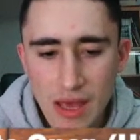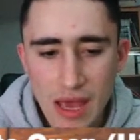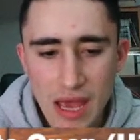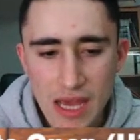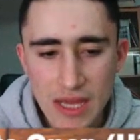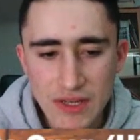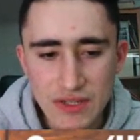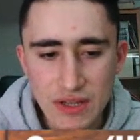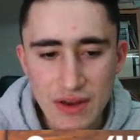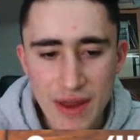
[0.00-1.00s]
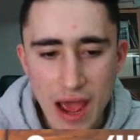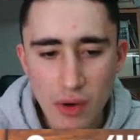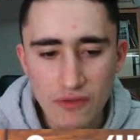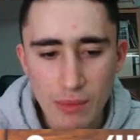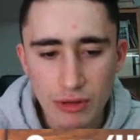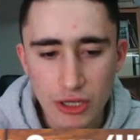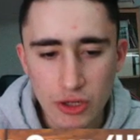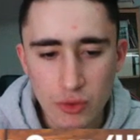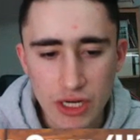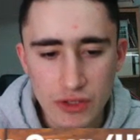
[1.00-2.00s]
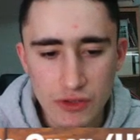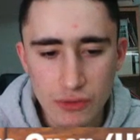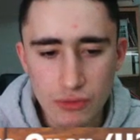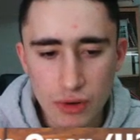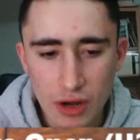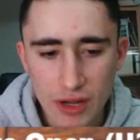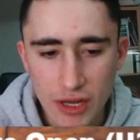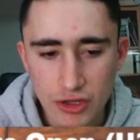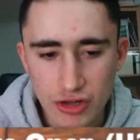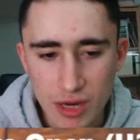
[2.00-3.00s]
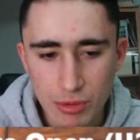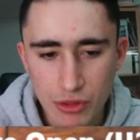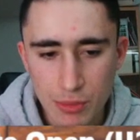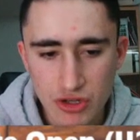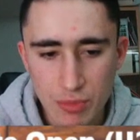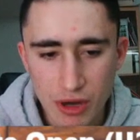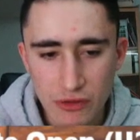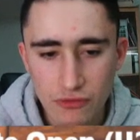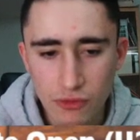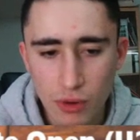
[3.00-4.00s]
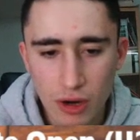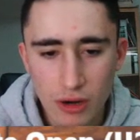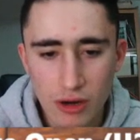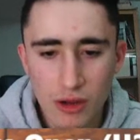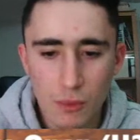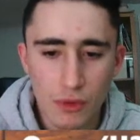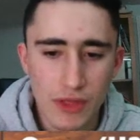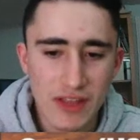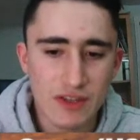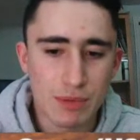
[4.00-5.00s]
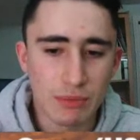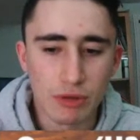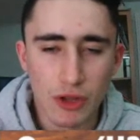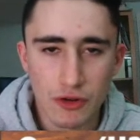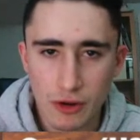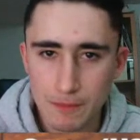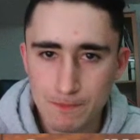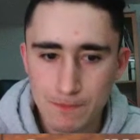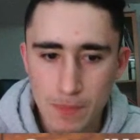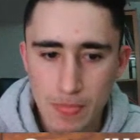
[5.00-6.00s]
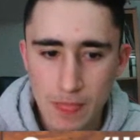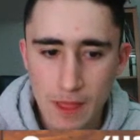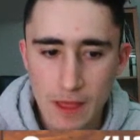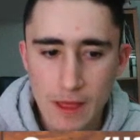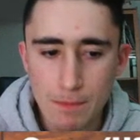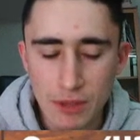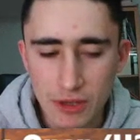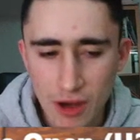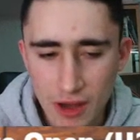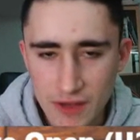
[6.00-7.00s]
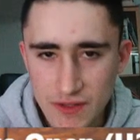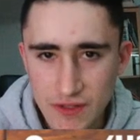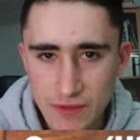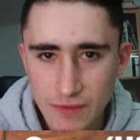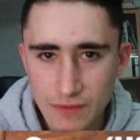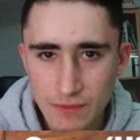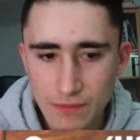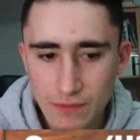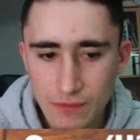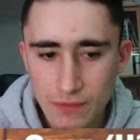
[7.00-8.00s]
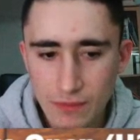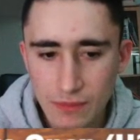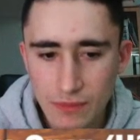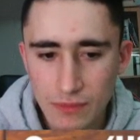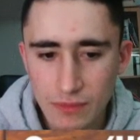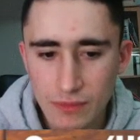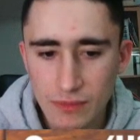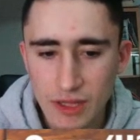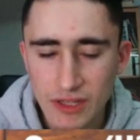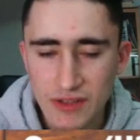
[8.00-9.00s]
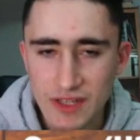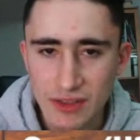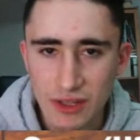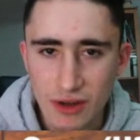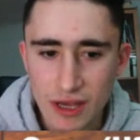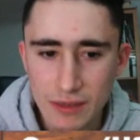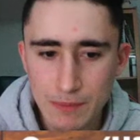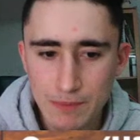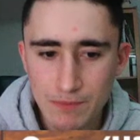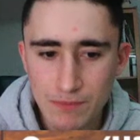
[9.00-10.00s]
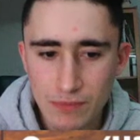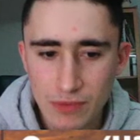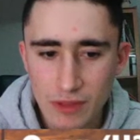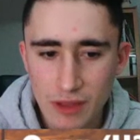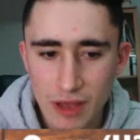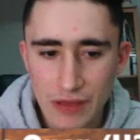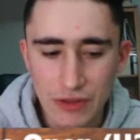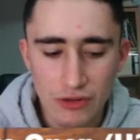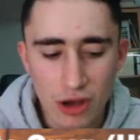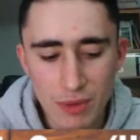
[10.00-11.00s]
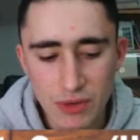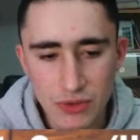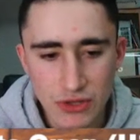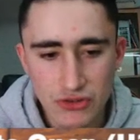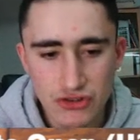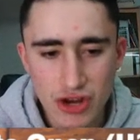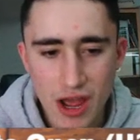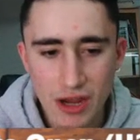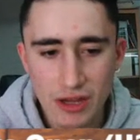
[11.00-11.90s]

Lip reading: And now if I play queen e2, again, trying to put the bishop on e4, well, that's a big blunder. Because he can take the knight and then come in with this check,